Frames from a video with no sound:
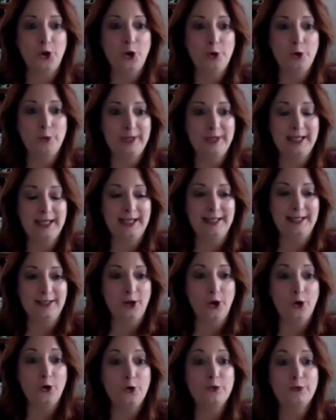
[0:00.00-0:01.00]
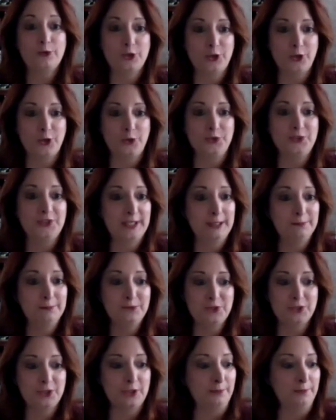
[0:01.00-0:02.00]
opiate overdose
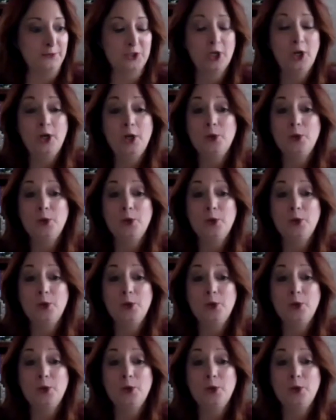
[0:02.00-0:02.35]
symptoms,